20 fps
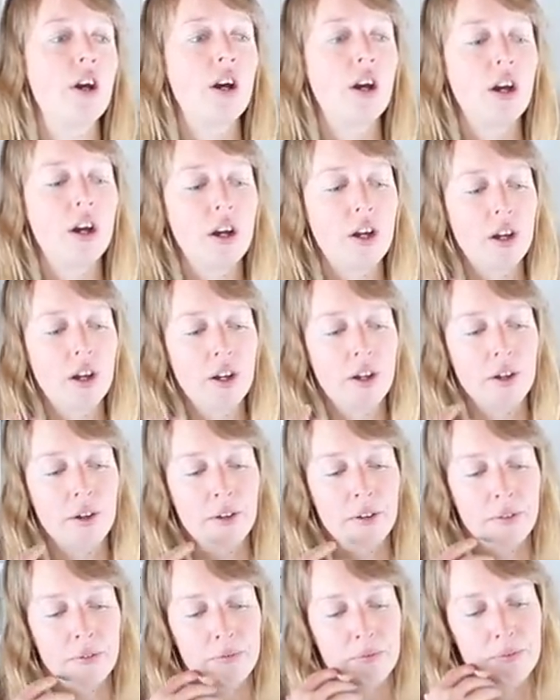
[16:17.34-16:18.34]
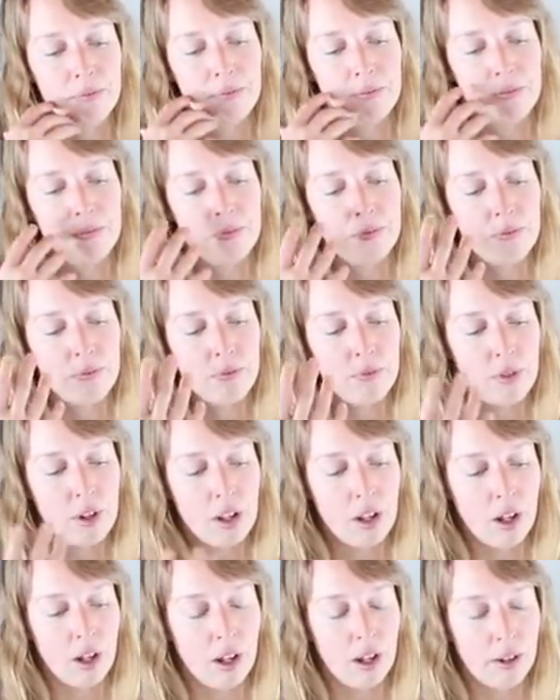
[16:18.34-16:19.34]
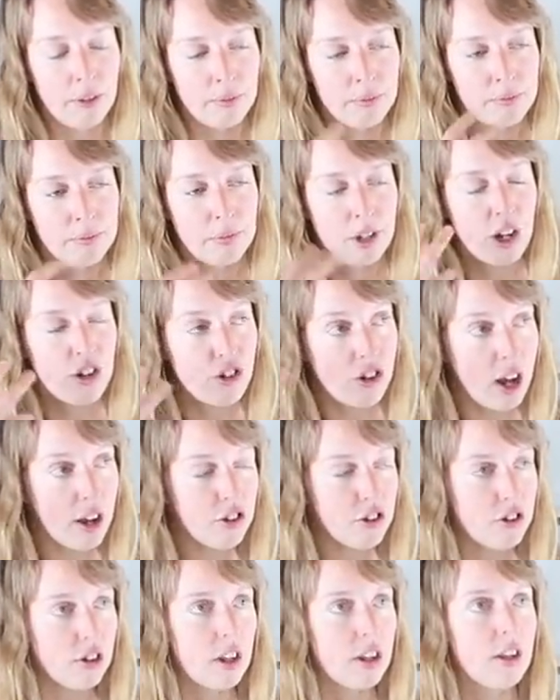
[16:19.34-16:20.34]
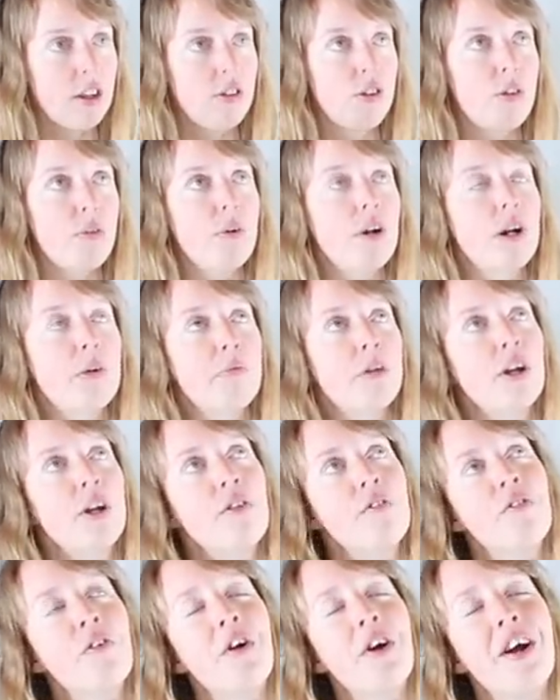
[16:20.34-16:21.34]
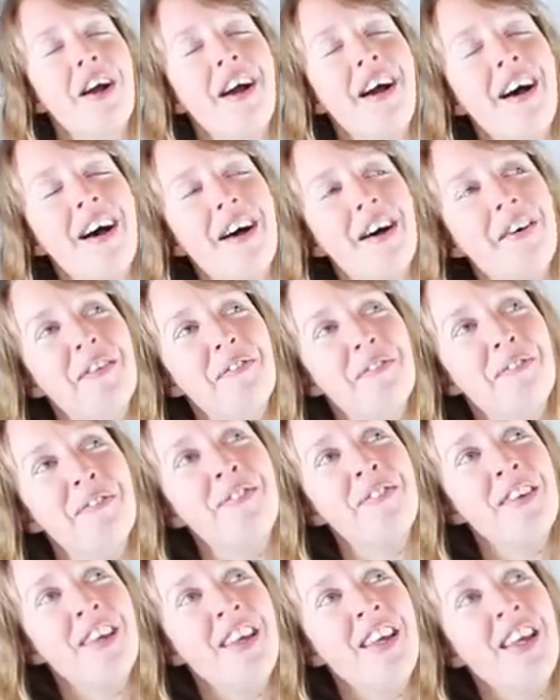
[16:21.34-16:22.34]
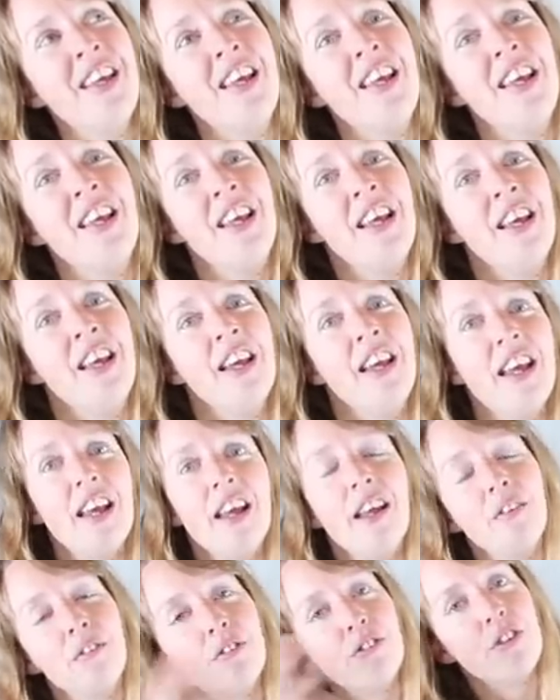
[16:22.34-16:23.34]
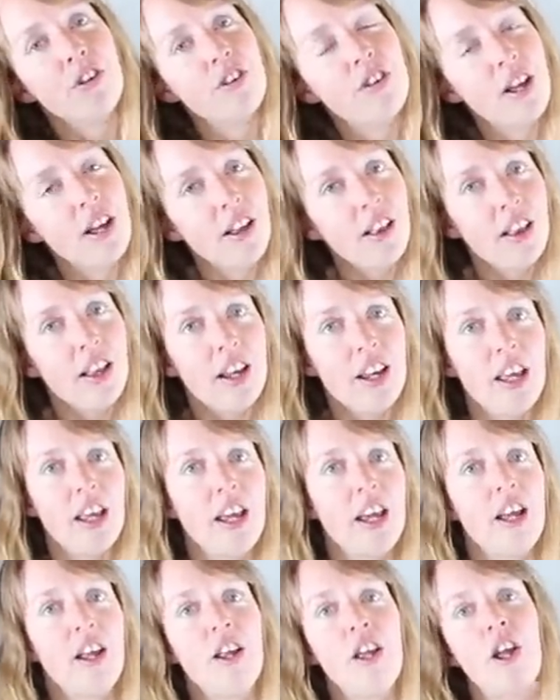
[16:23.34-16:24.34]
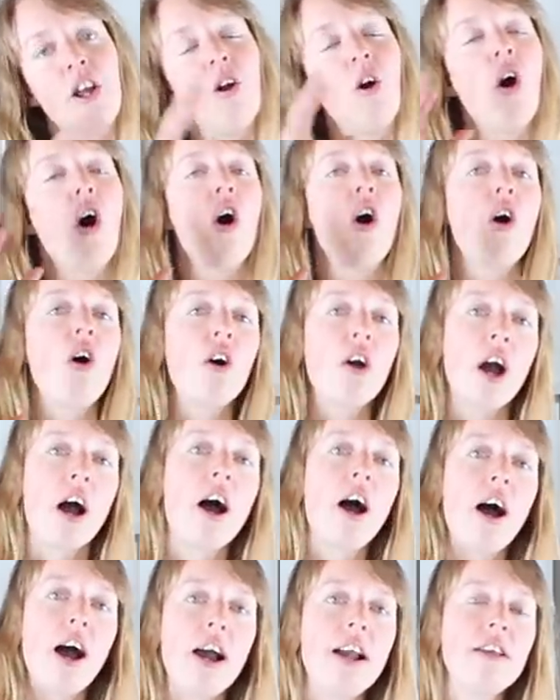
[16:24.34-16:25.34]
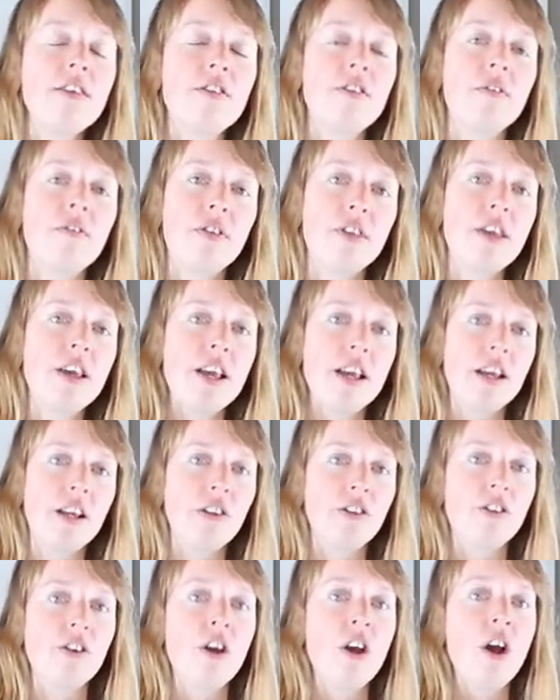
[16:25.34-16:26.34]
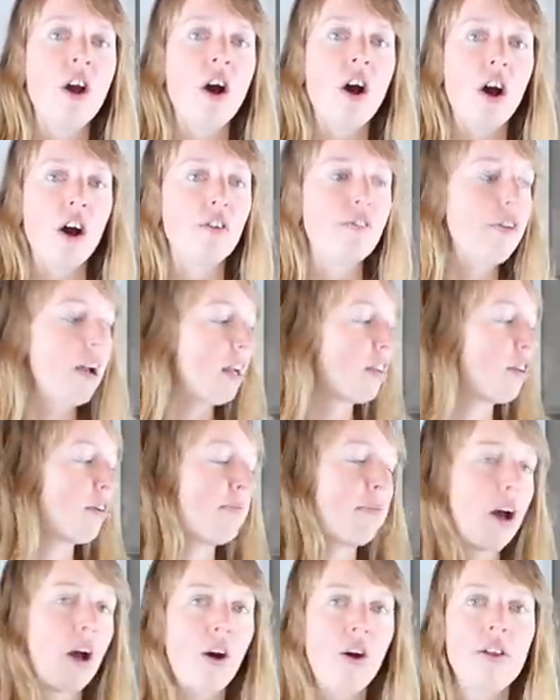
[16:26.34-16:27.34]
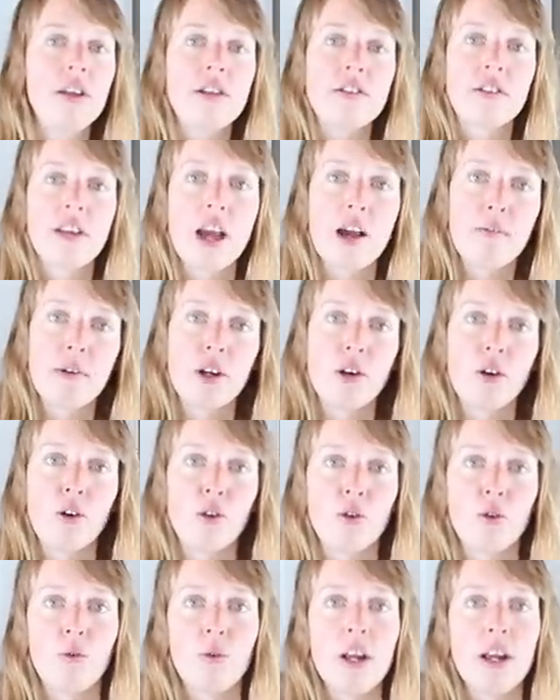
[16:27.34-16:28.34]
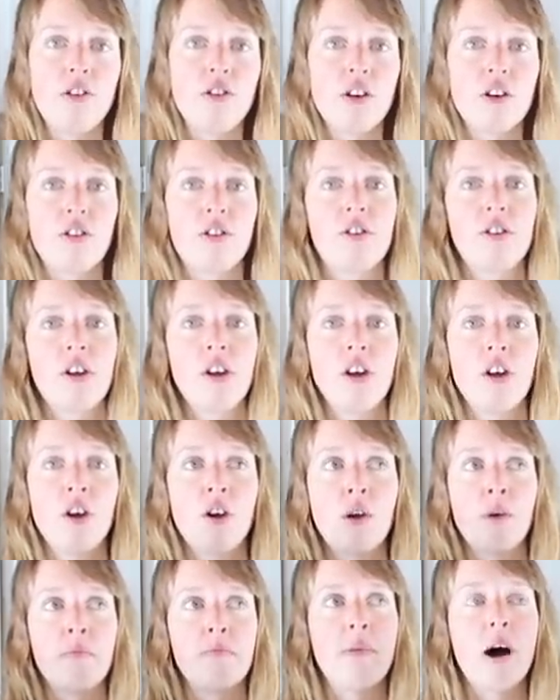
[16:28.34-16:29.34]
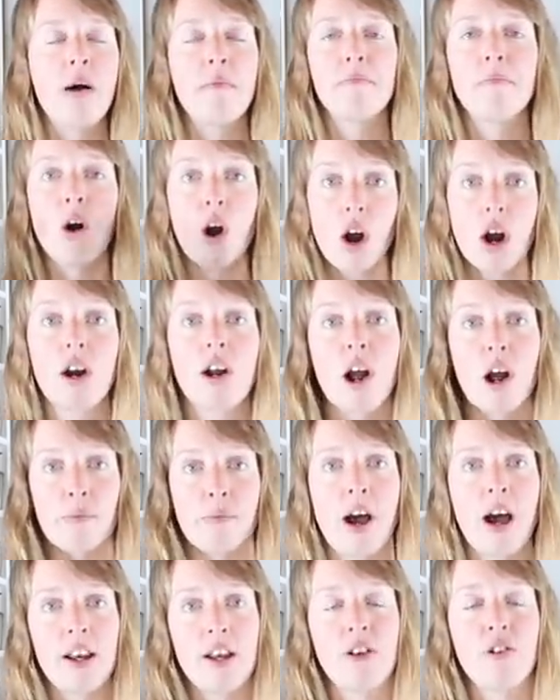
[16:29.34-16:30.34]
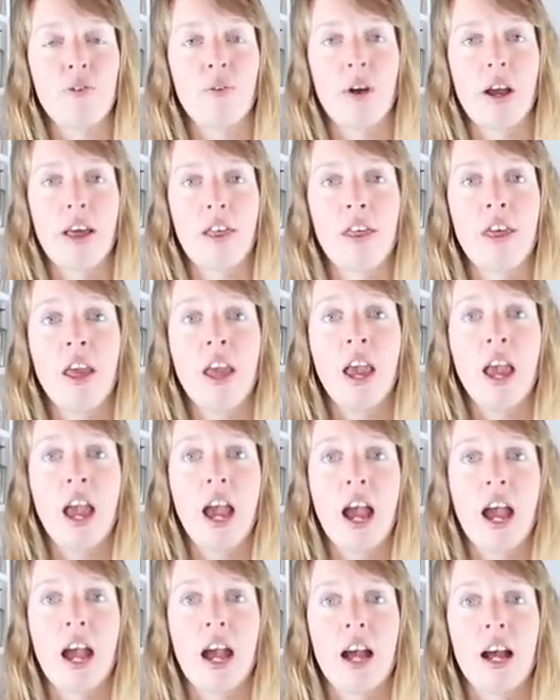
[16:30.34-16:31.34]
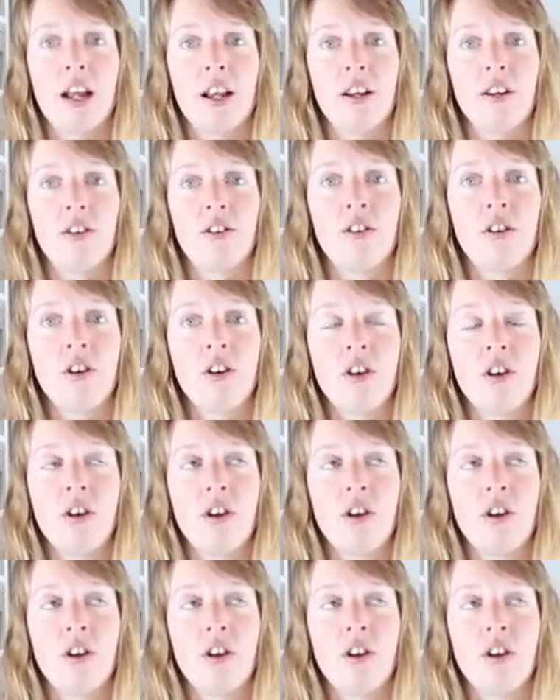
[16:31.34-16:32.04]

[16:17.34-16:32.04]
uh, uh, congestion, that's the word I'm looking for, um, infertility, and you know, all kinds of things are affected by all these chemicals we just bombard our bodies with. And